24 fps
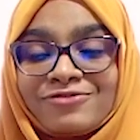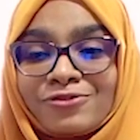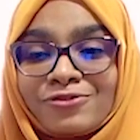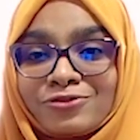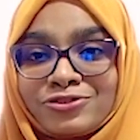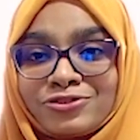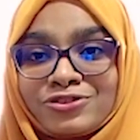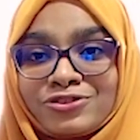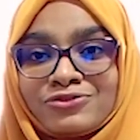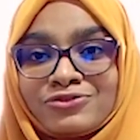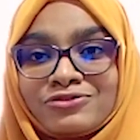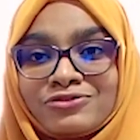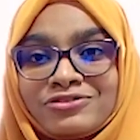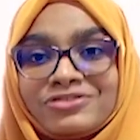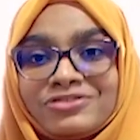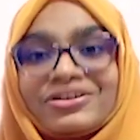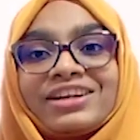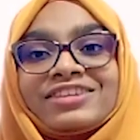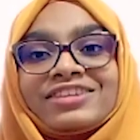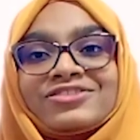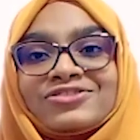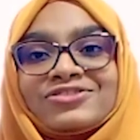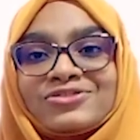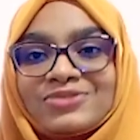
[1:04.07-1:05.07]
fortune to
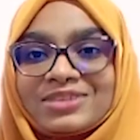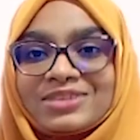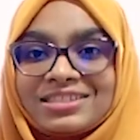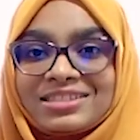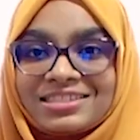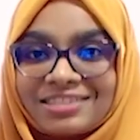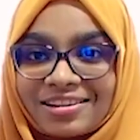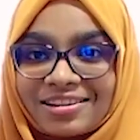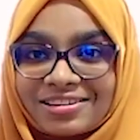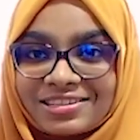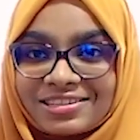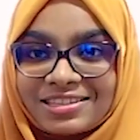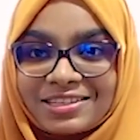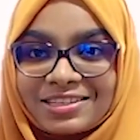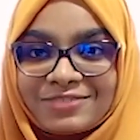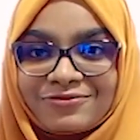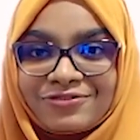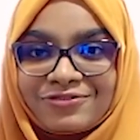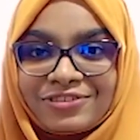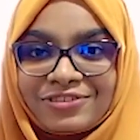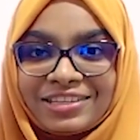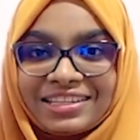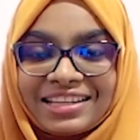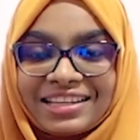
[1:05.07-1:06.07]
get through it
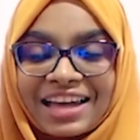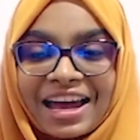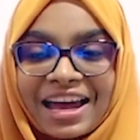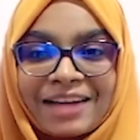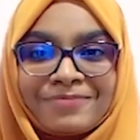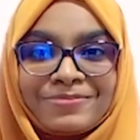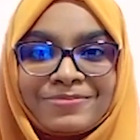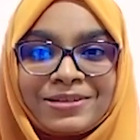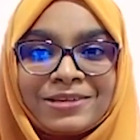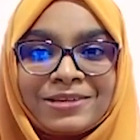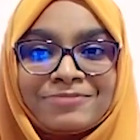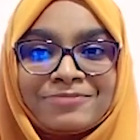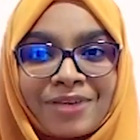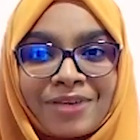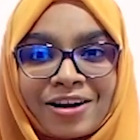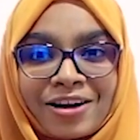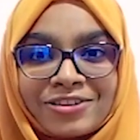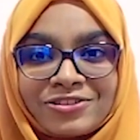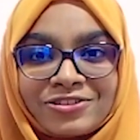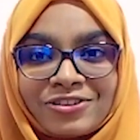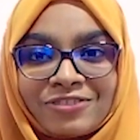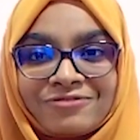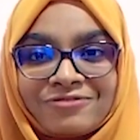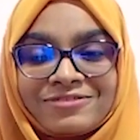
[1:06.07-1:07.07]
successfully and be a
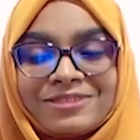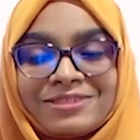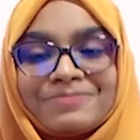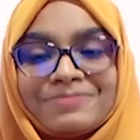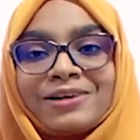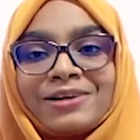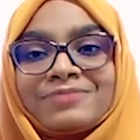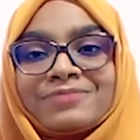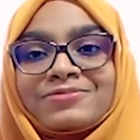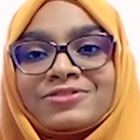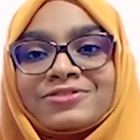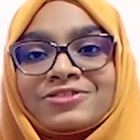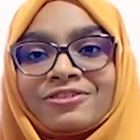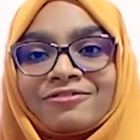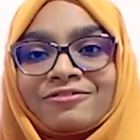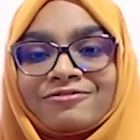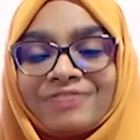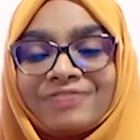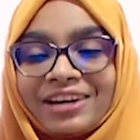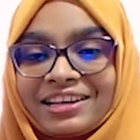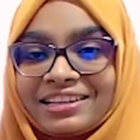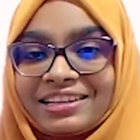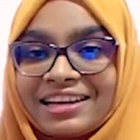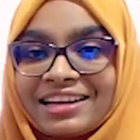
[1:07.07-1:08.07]
part of Department of
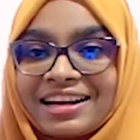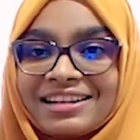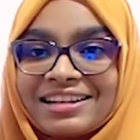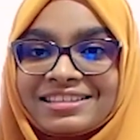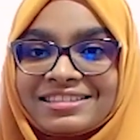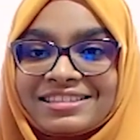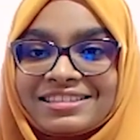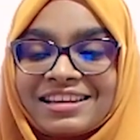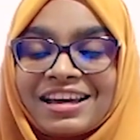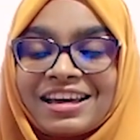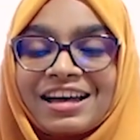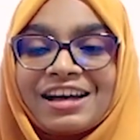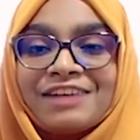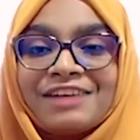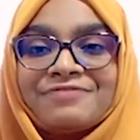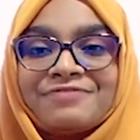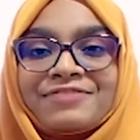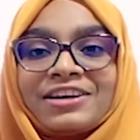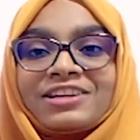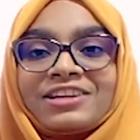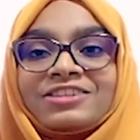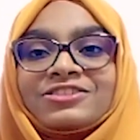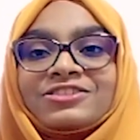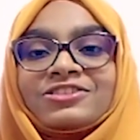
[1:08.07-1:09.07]
Finance,
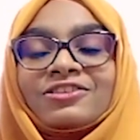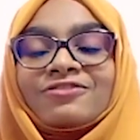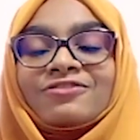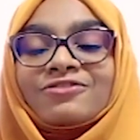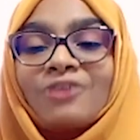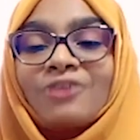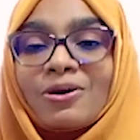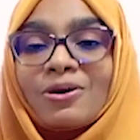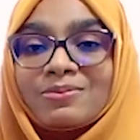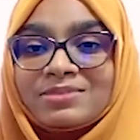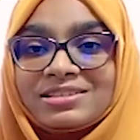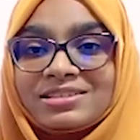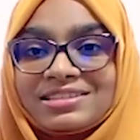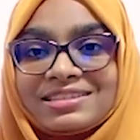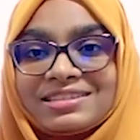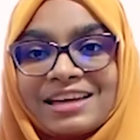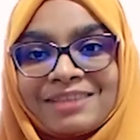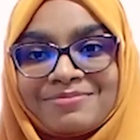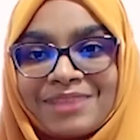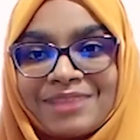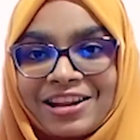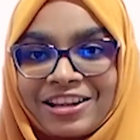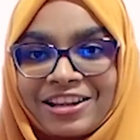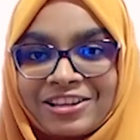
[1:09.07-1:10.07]
Faculty of Commerce
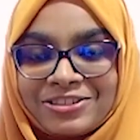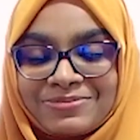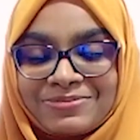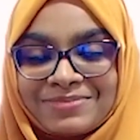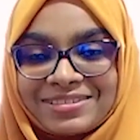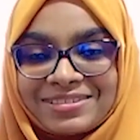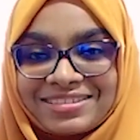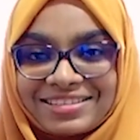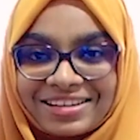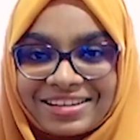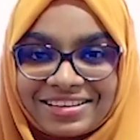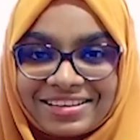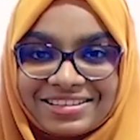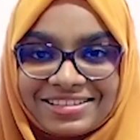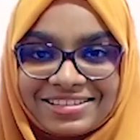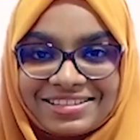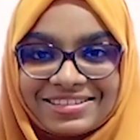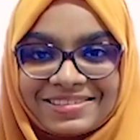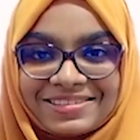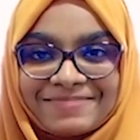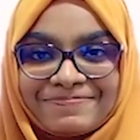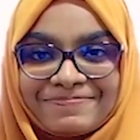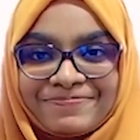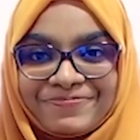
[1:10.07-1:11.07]
and Management
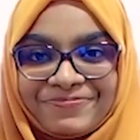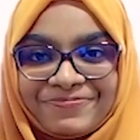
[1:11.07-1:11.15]
Studies.